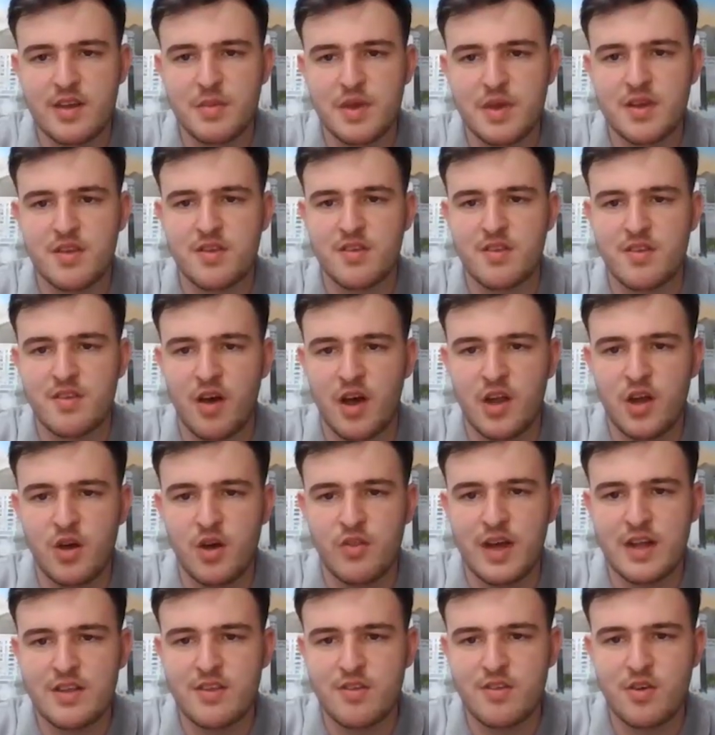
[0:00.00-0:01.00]
Because I know
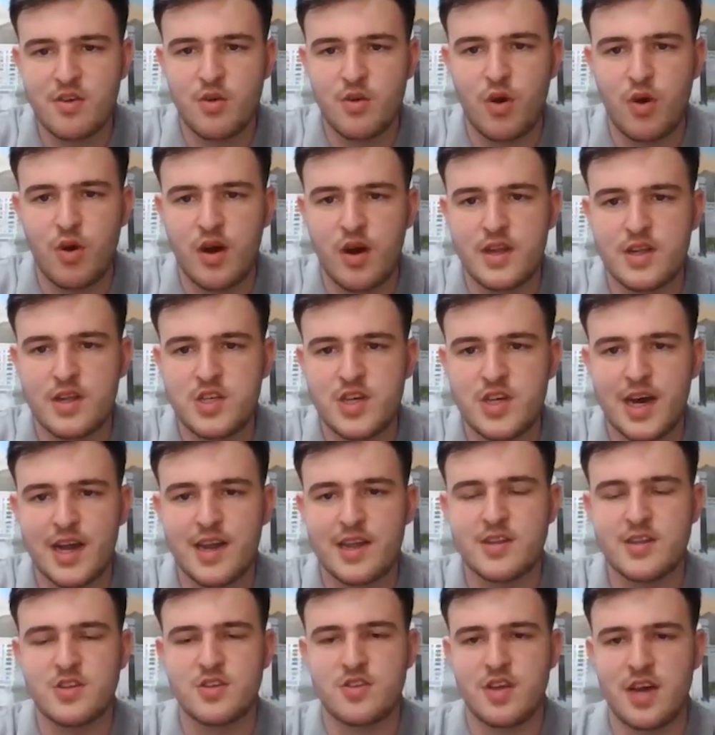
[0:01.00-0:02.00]
that's quite a
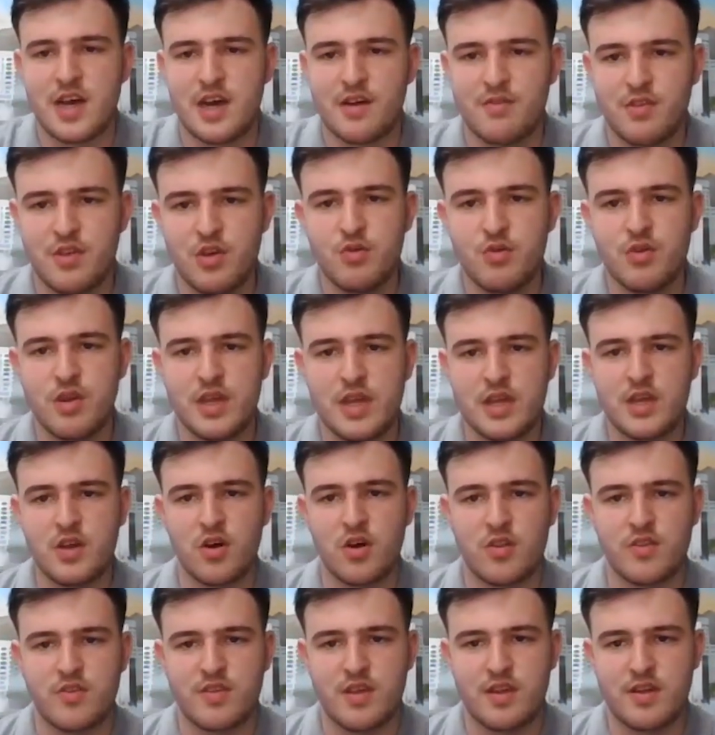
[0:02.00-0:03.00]
challenge to have unique
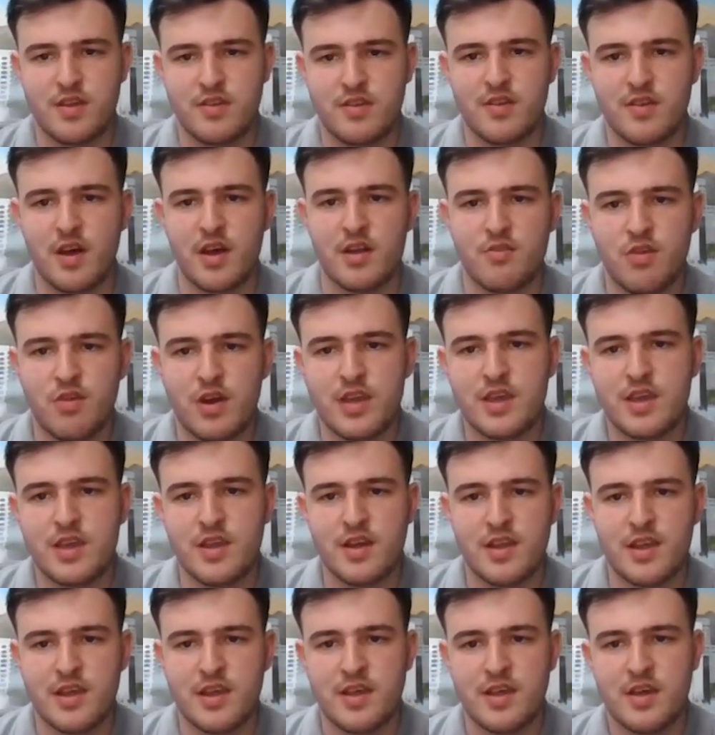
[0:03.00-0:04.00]
content design
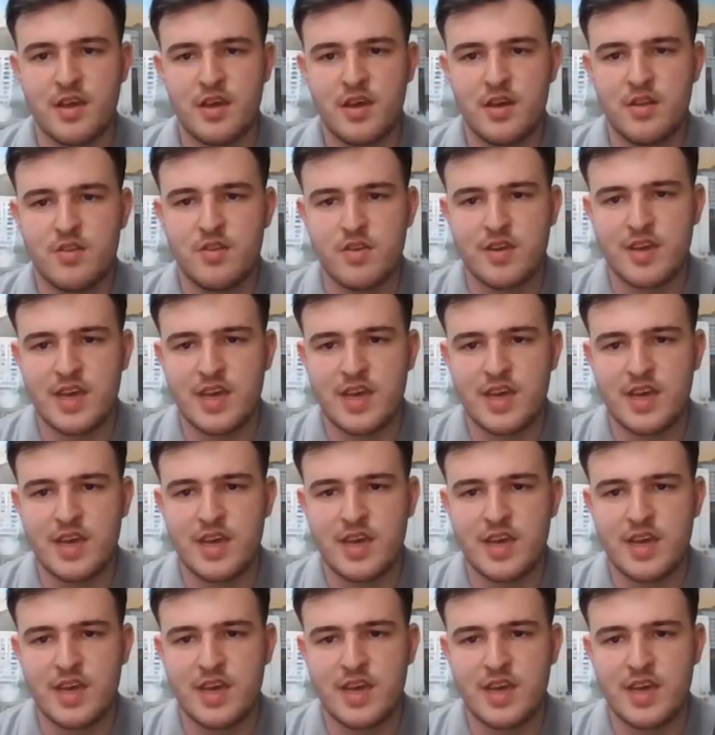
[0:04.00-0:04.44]
regularly to